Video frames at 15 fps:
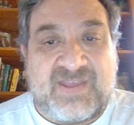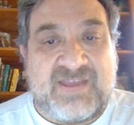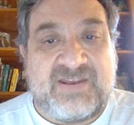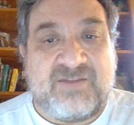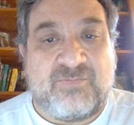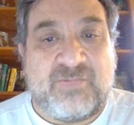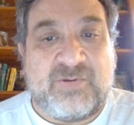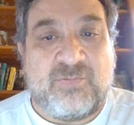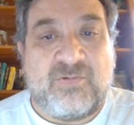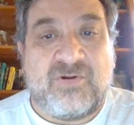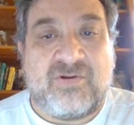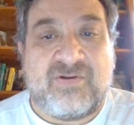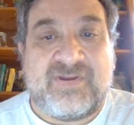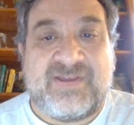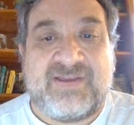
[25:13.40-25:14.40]
And we
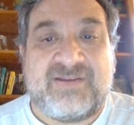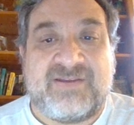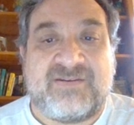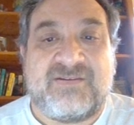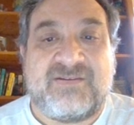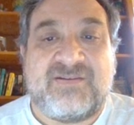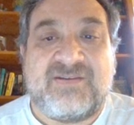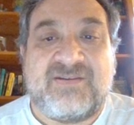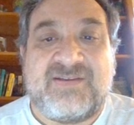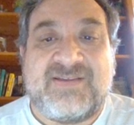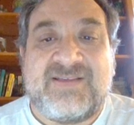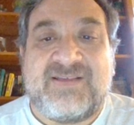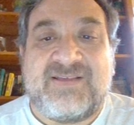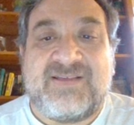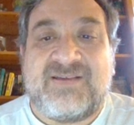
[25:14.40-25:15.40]
were in
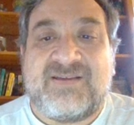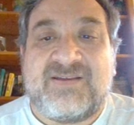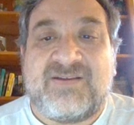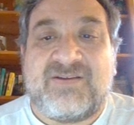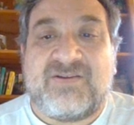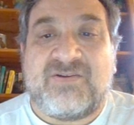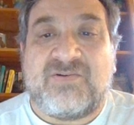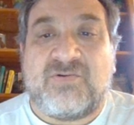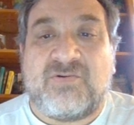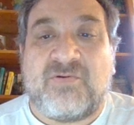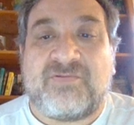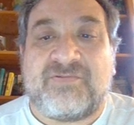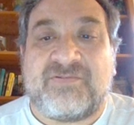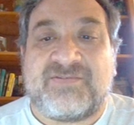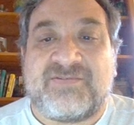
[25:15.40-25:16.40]

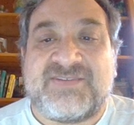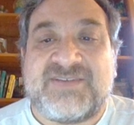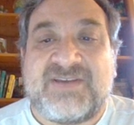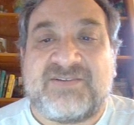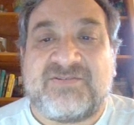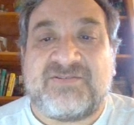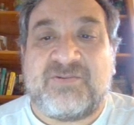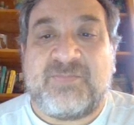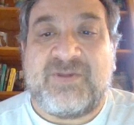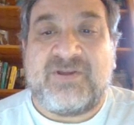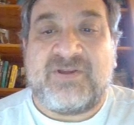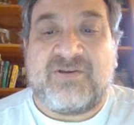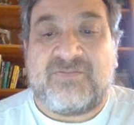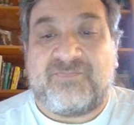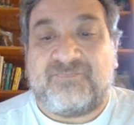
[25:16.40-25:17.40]
northern Santo
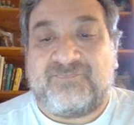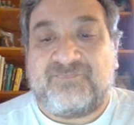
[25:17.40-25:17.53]
Domingo.